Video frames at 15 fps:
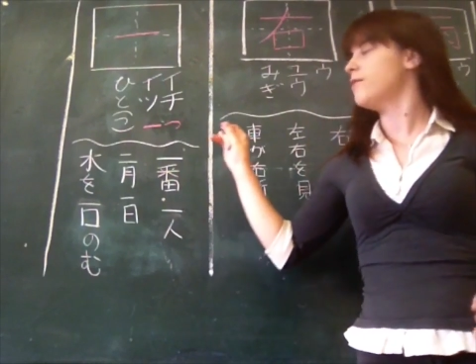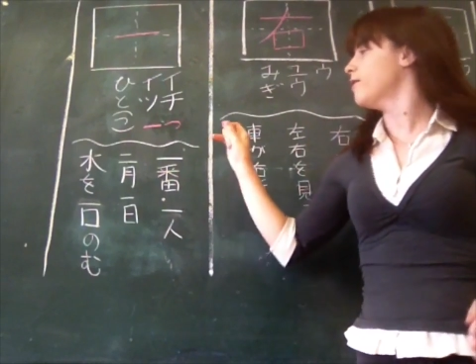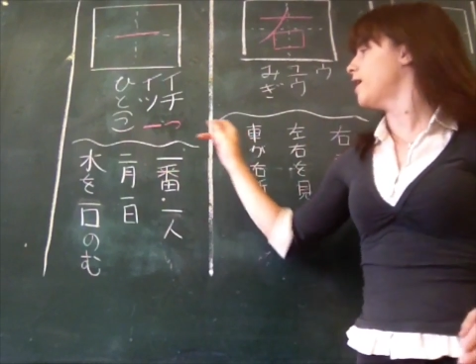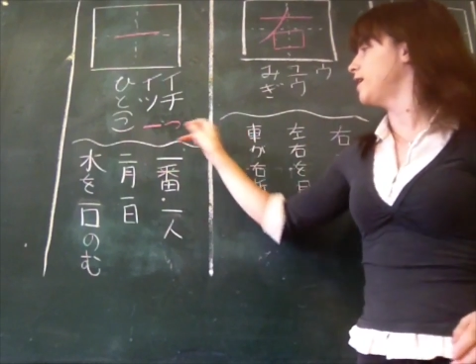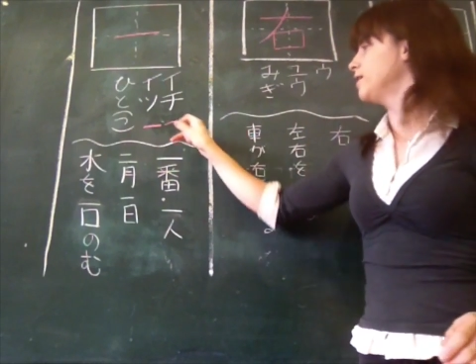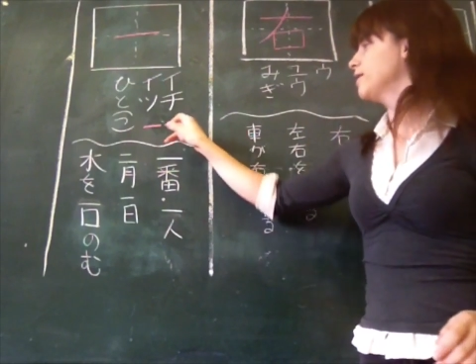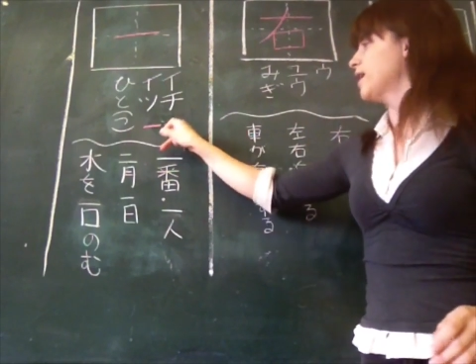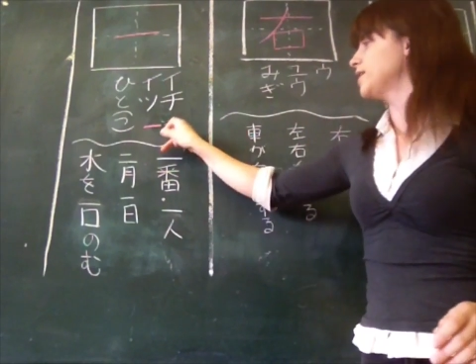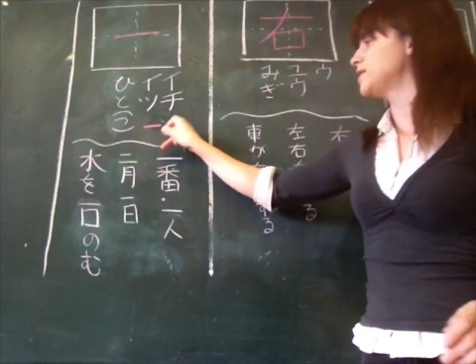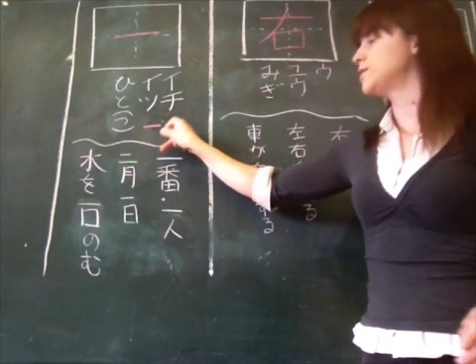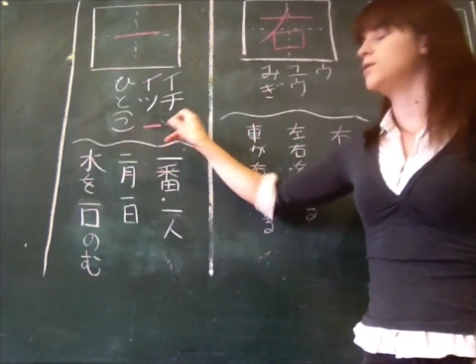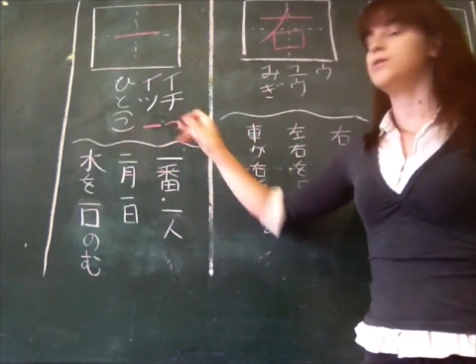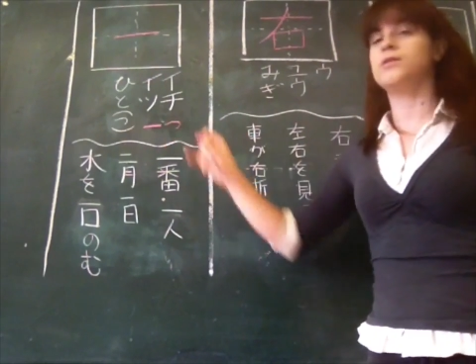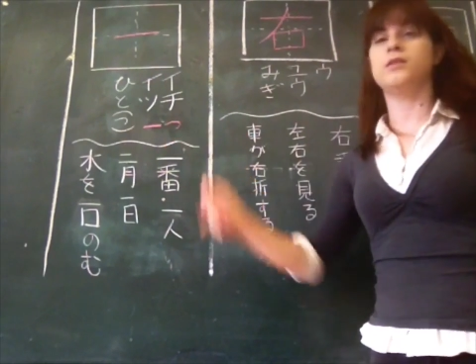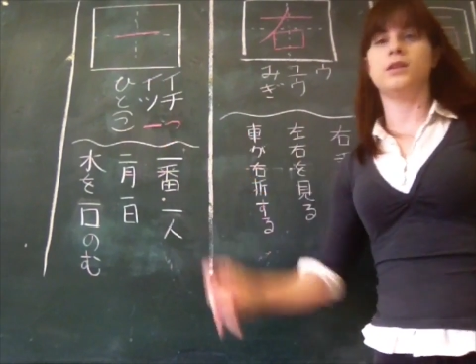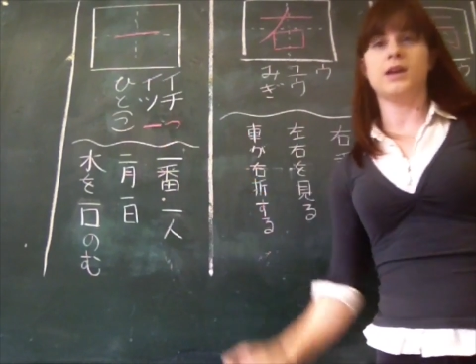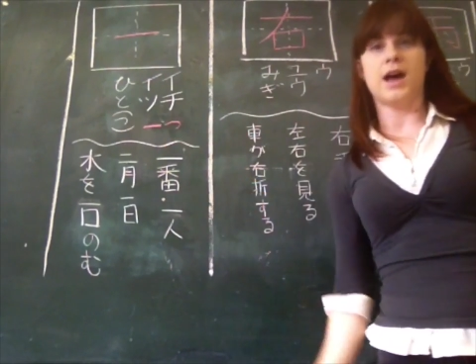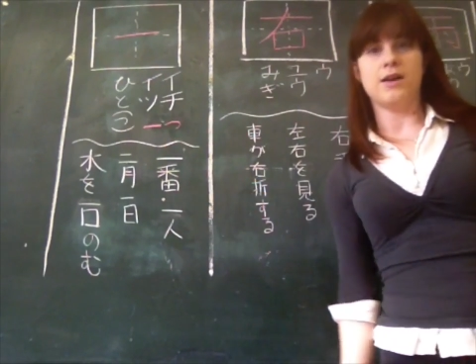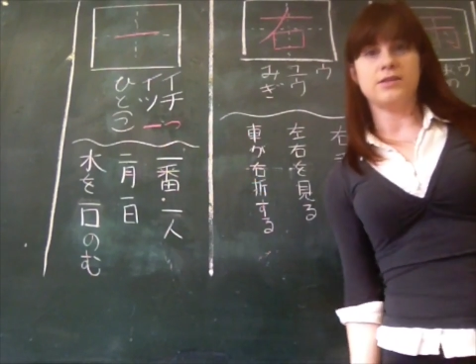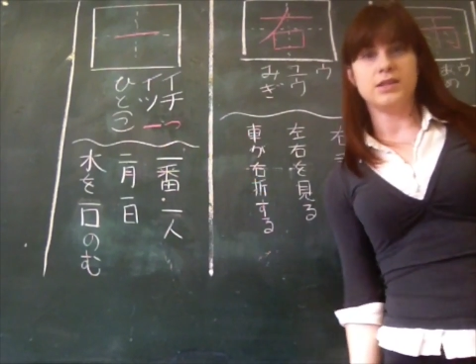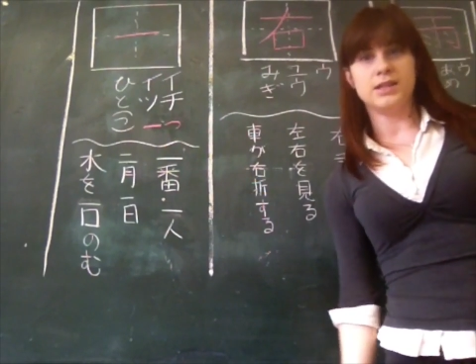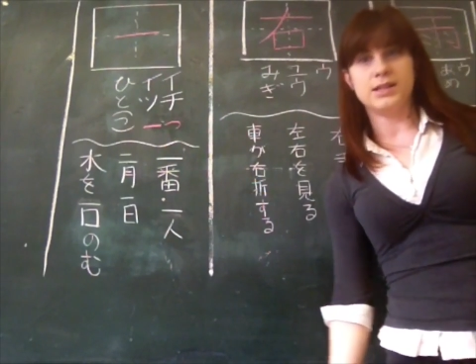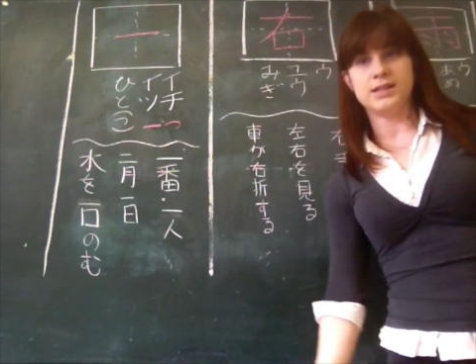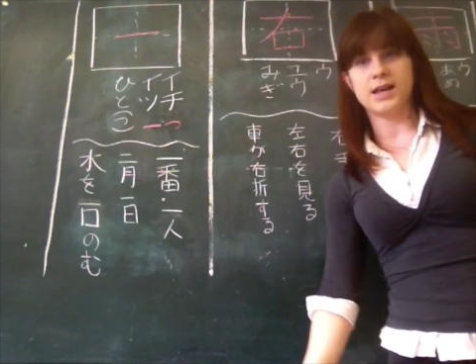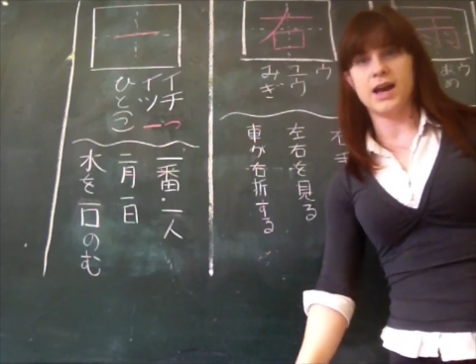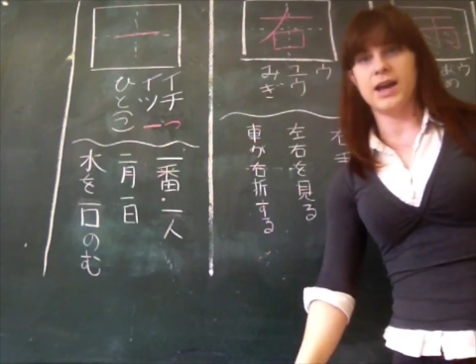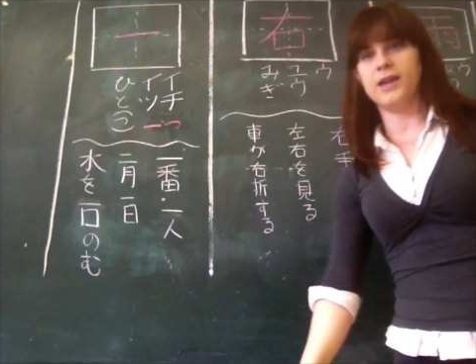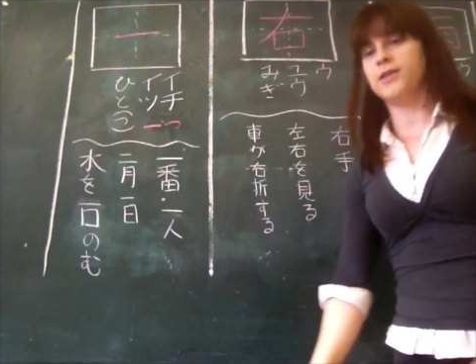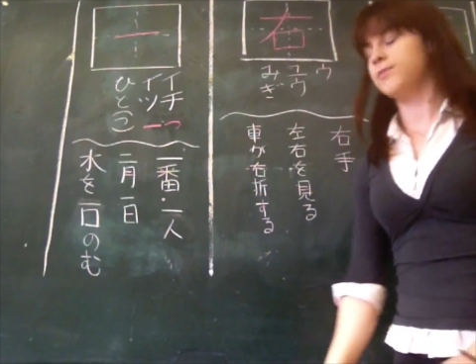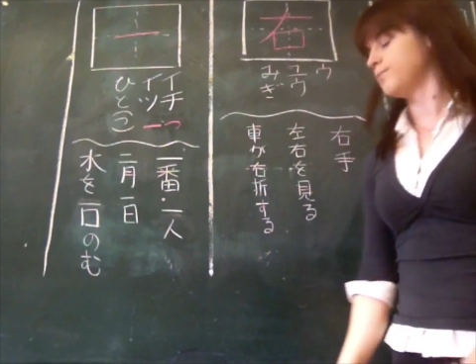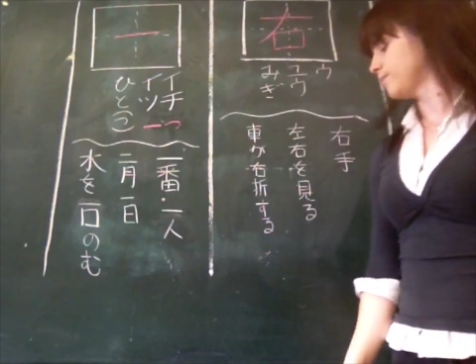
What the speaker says: writing that tsu out to the side.